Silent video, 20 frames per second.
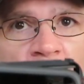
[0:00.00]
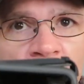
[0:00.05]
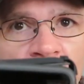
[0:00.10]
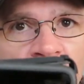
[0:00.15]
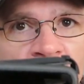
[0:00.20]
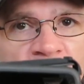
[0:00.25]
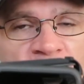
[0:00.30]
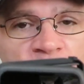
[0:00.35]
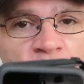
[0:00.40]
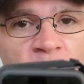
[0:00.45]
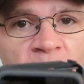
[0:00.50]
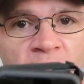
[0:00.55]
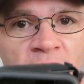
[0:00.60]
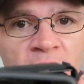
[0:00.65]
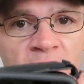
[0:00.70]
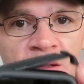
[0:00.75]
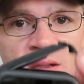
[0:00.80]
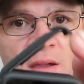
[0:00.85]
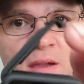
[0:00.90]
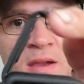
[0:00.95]
this
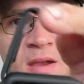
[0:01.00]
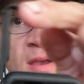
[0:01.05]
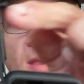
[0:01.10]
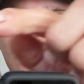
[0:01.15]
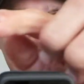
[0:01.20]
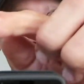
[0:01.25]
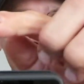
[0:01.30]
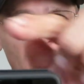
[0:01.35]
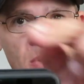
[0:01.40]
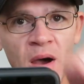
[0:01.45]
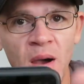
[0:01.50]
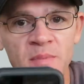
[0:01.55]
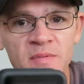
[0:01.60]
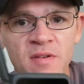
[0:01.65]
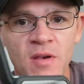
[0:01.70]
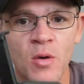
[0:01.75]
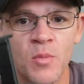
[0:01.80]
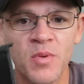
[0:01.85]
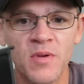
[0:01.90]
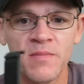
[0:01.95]
way, and it pops
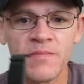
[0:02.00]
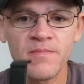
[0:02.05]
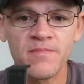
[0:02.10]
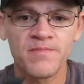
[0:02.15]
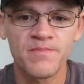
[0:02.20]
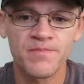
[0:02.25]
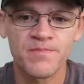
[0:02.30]
open.